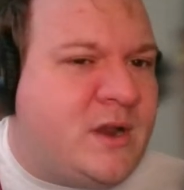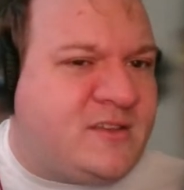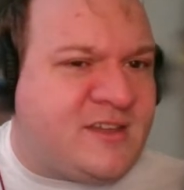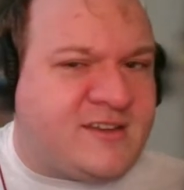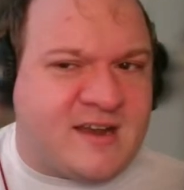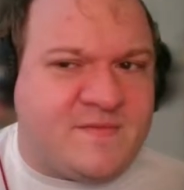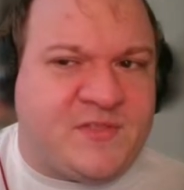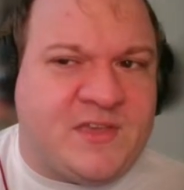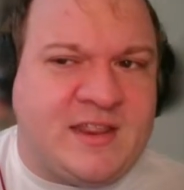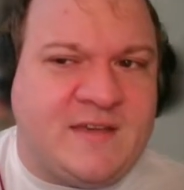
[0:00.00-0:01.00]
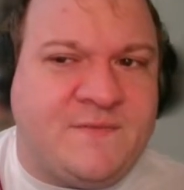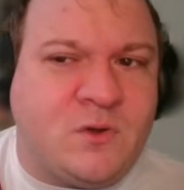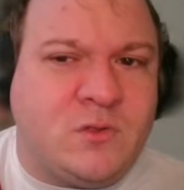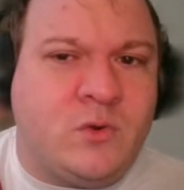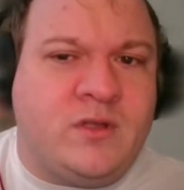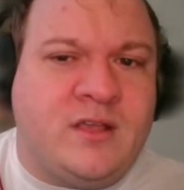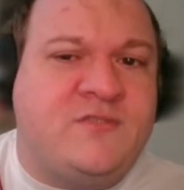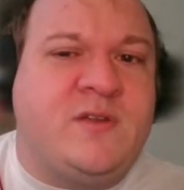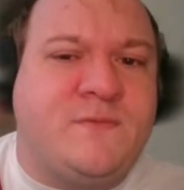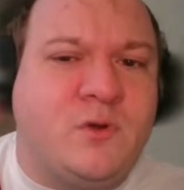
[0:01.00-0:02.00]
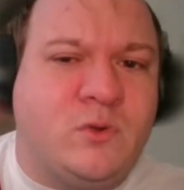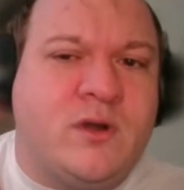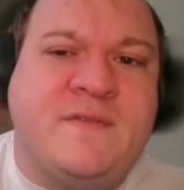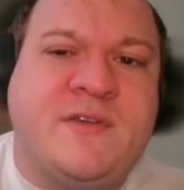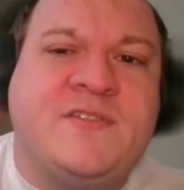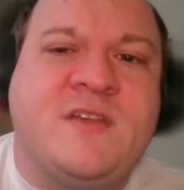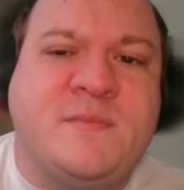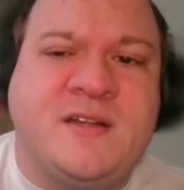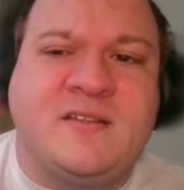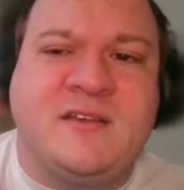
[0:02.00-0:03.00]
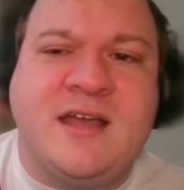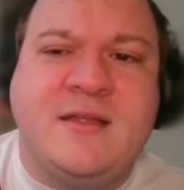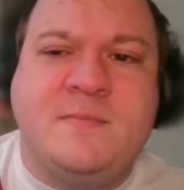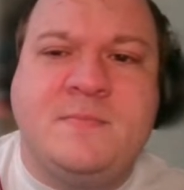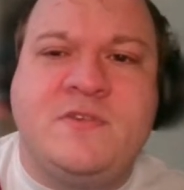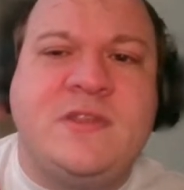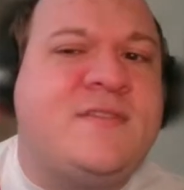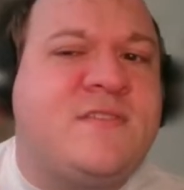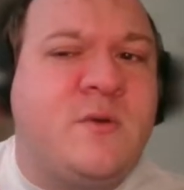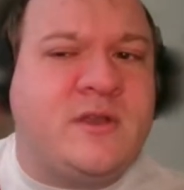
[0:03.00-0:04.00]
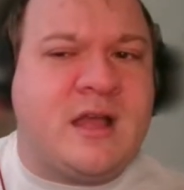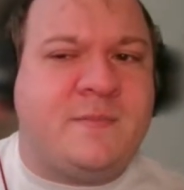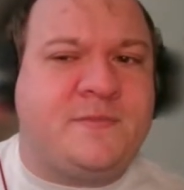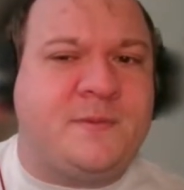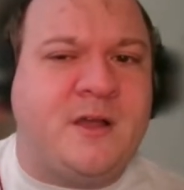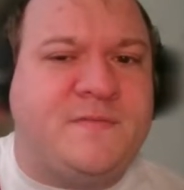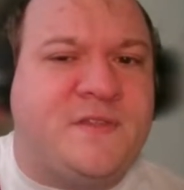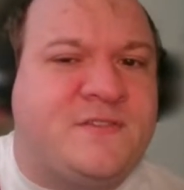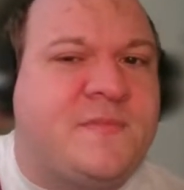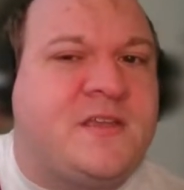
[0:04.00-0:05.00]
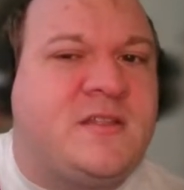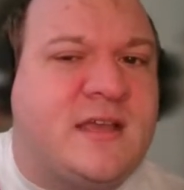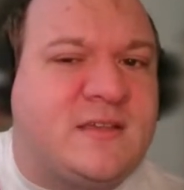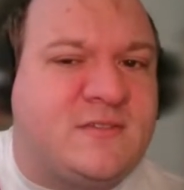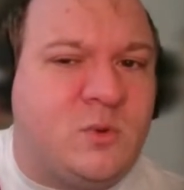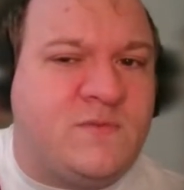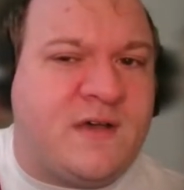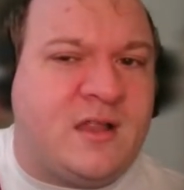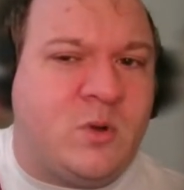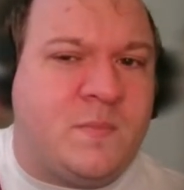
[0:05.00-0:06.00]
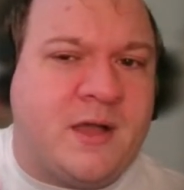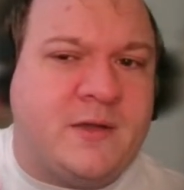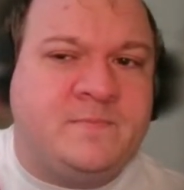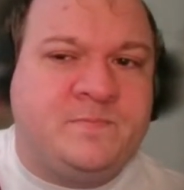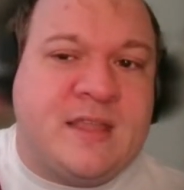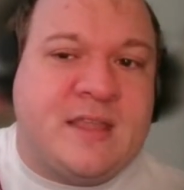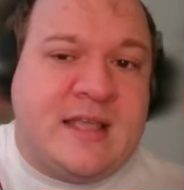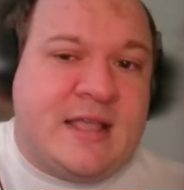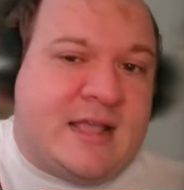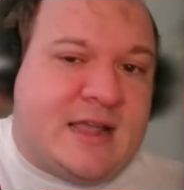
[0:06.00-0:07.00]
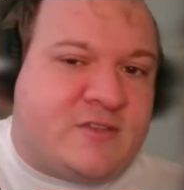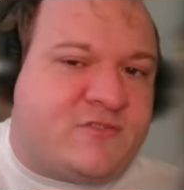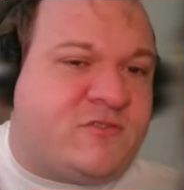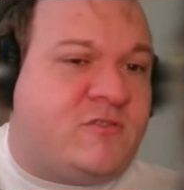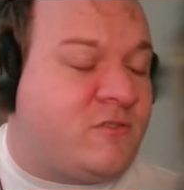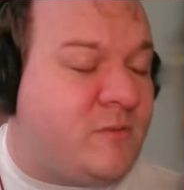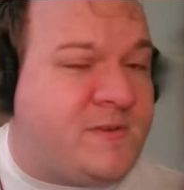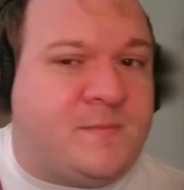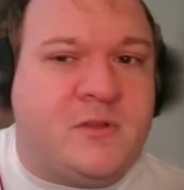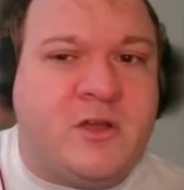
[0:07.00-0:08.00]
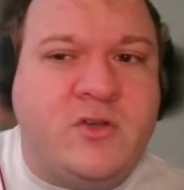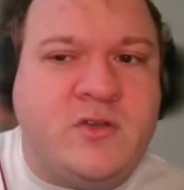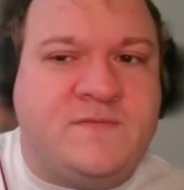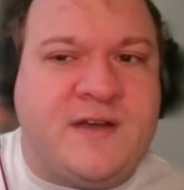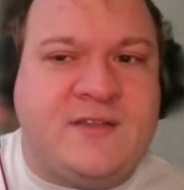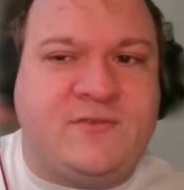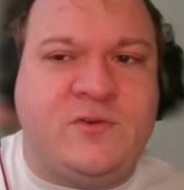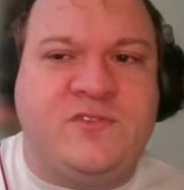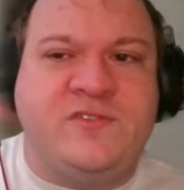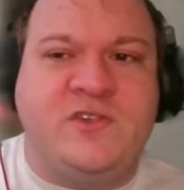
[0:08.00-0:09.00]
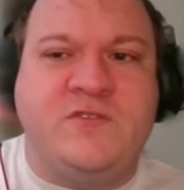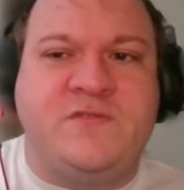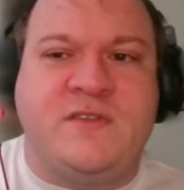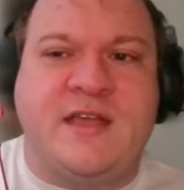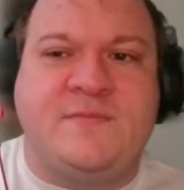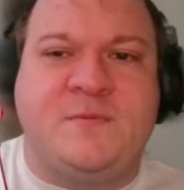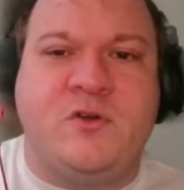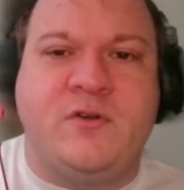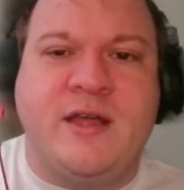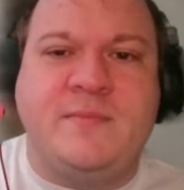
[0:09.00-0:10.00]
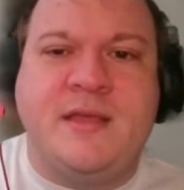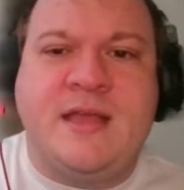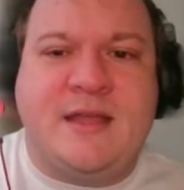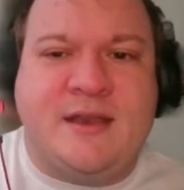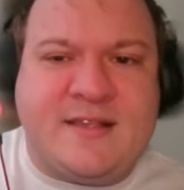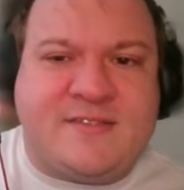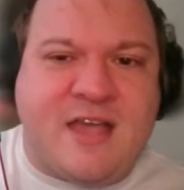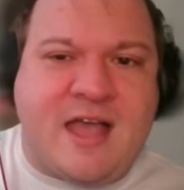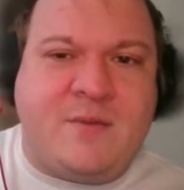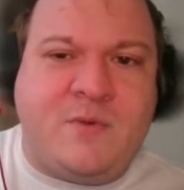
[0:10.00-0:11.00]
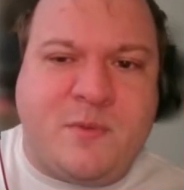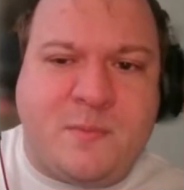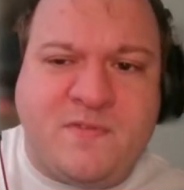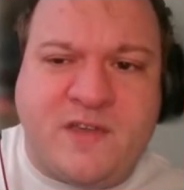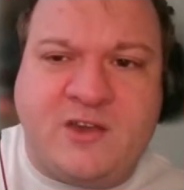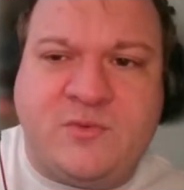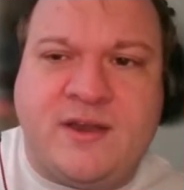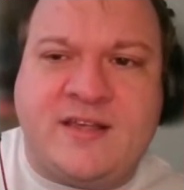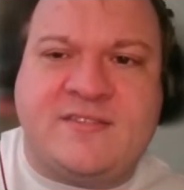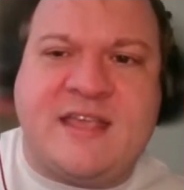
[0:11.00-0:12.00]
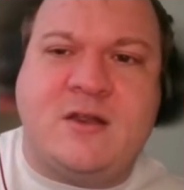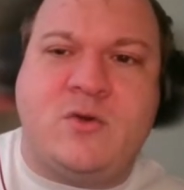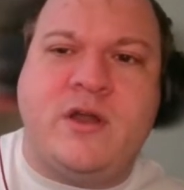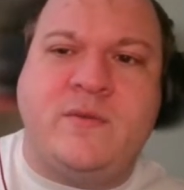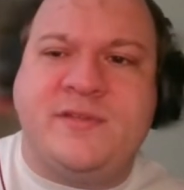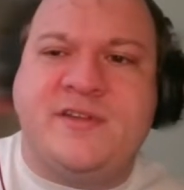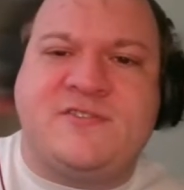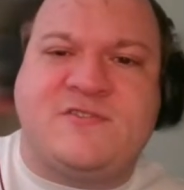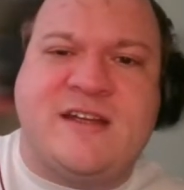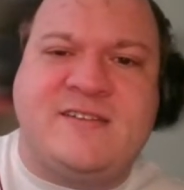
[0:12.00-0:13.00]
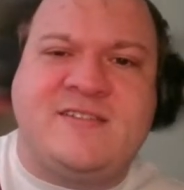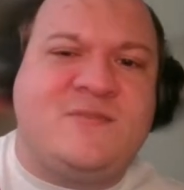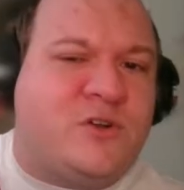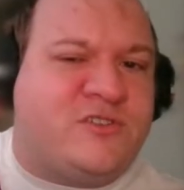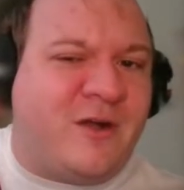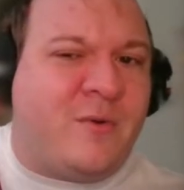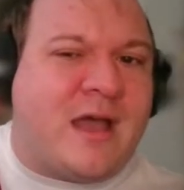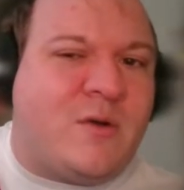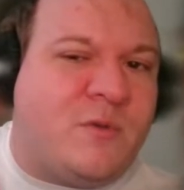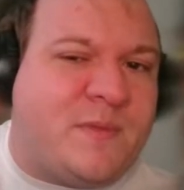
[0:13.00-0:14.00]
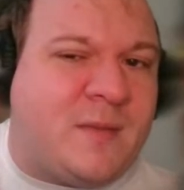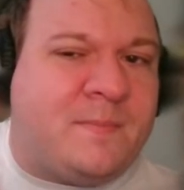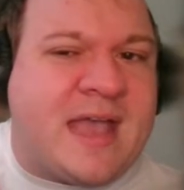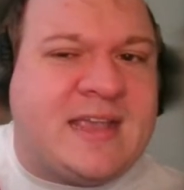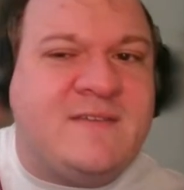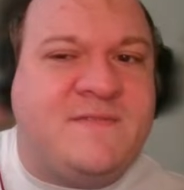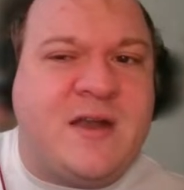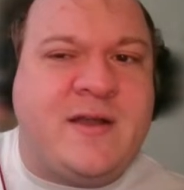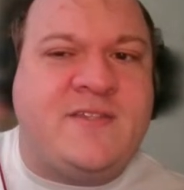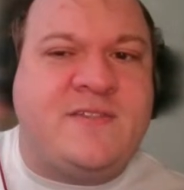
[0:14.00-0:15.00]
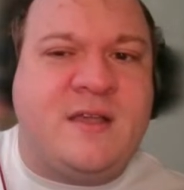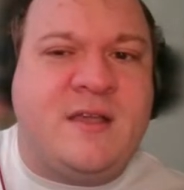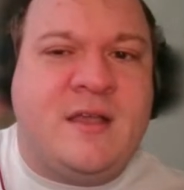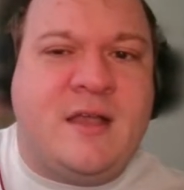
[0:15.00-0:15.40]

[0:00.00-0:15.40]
We didn't touch everything that history and folklore have on a subject tonight, so let us know in the comments below if there's something you'd like us to do a follow-up on. In the description below, you can find the sources used for tonight's program. Next time, we'll be moving on to our next category, Religious Strangeness, where Joe and I will be unpacking various